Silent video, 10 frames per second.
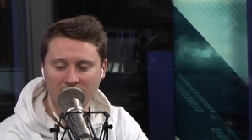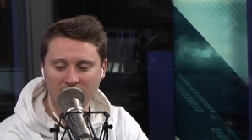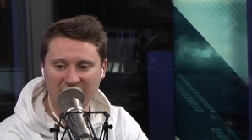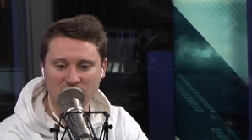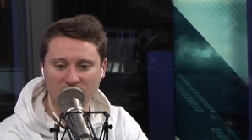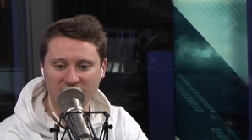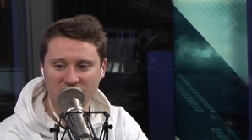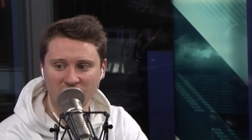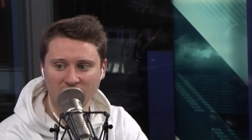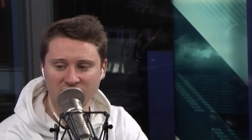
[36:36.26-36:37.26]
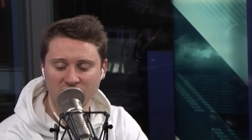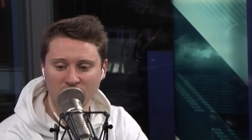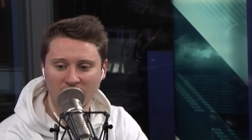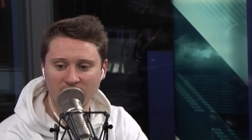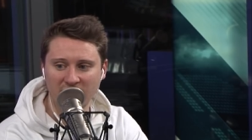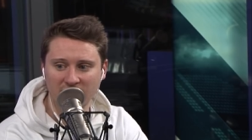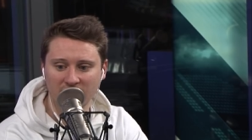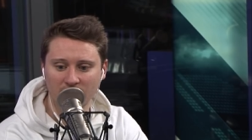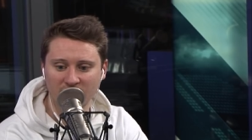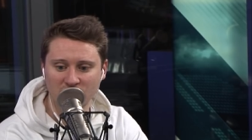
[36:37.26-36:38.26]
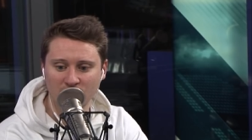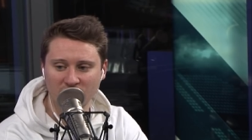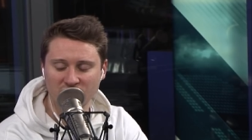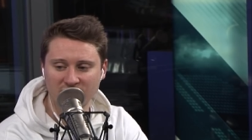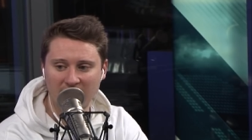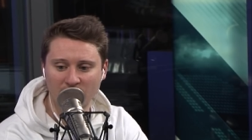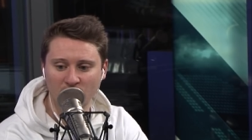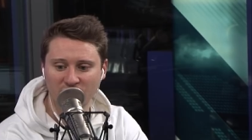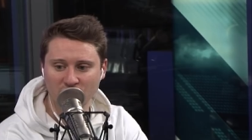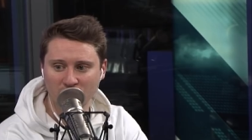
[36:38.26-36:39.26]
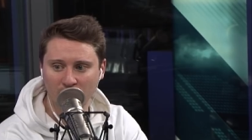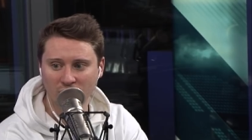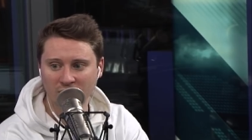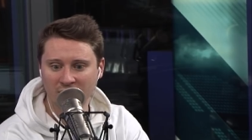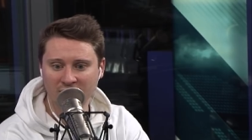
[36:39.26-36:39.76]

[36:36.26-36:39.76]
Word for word: That's when he starts to try to make a little bit too much happen with the dribble.